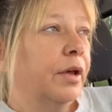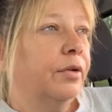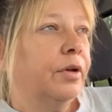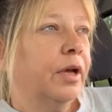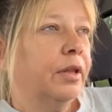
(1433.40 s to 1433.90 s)

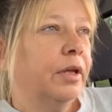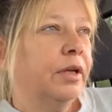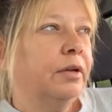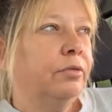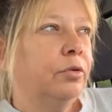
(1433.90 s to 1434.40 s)
Okay,
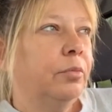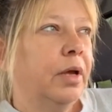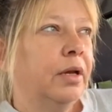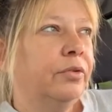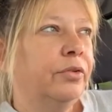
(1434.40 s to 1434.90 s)
then give you
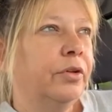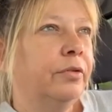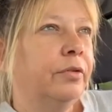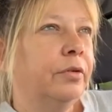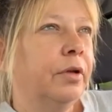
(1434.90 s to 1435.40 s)

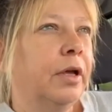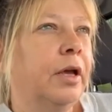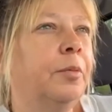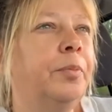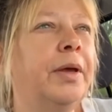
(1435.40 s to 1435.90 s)
medicine,
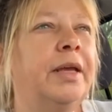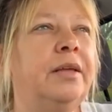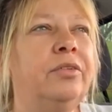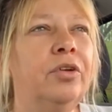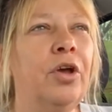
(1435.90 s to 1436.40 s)
help
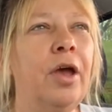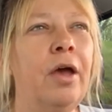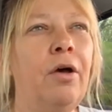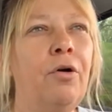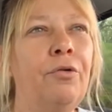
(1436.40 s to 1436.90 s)
ease the
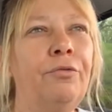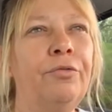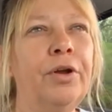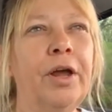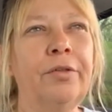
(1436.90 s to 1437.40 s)
cough
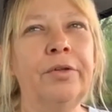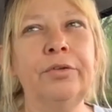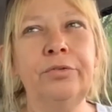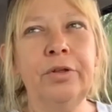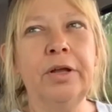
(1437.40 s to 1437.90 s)
and all
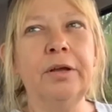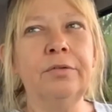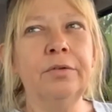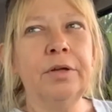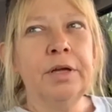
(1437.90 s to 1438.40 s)
this
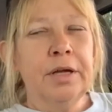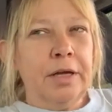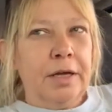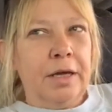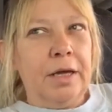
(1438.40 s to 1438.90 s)
stuff.
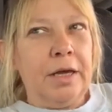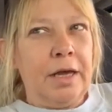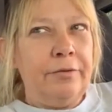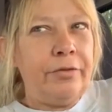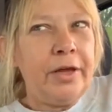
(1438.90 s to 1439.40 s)

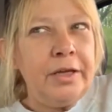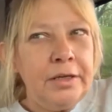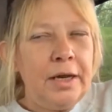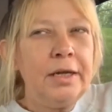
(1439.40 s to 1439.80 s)
If they can